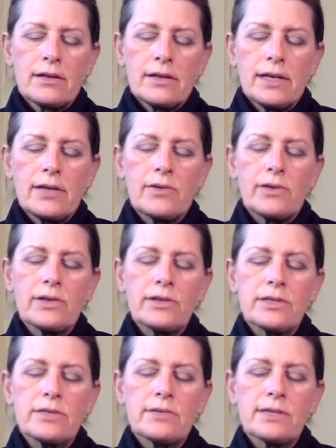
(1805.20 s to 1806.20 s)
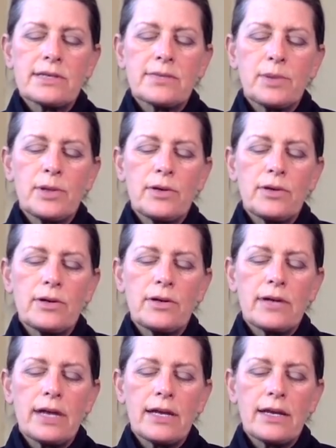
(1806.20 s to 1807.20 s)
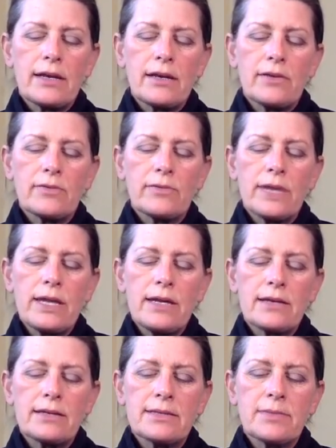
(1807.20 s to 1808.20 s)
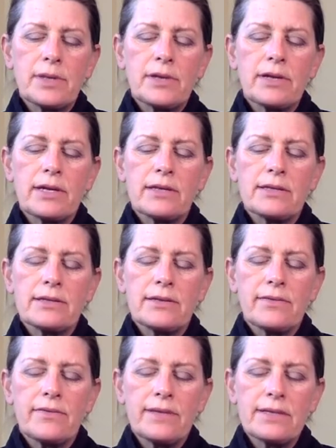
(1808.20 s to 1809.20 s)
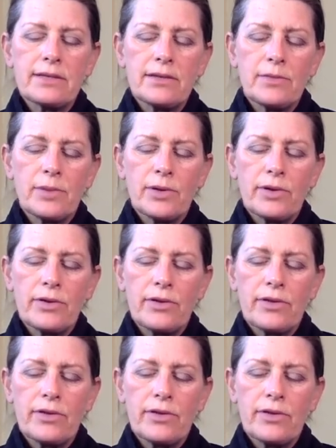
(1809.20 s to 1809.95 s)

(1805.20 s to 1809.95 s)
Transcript: In order to explore and re-experience your physical birth,